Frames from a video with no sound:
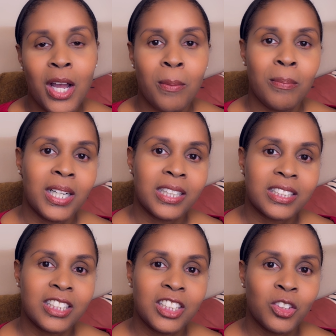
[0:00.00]

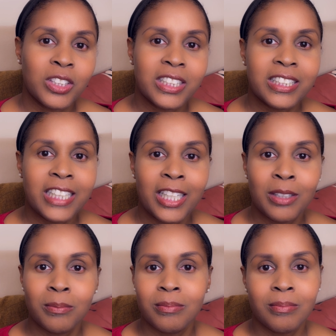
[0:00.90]
But the
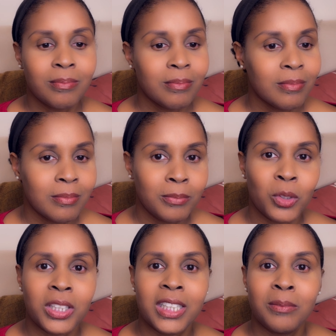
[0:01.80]
same
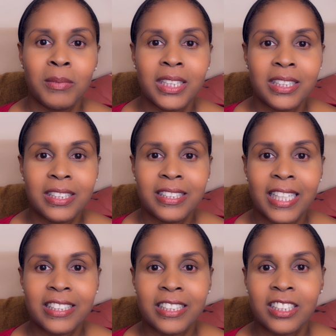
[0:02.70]
bohemian
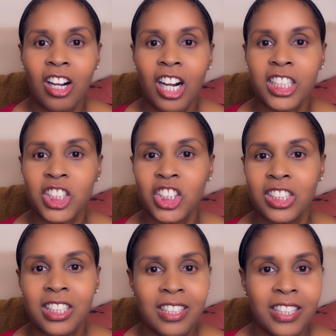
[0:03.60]
desert
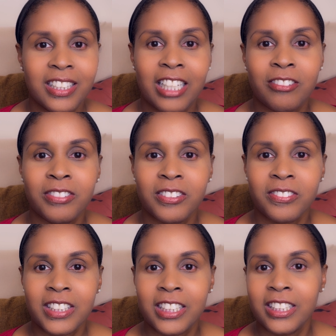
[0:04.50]
arch that
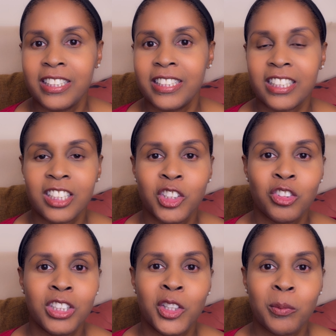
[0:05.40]

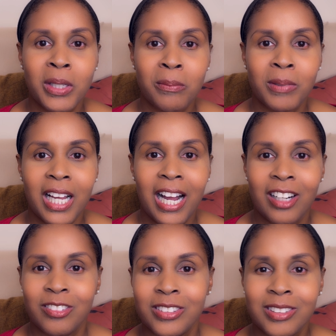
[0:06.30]
600 other people have,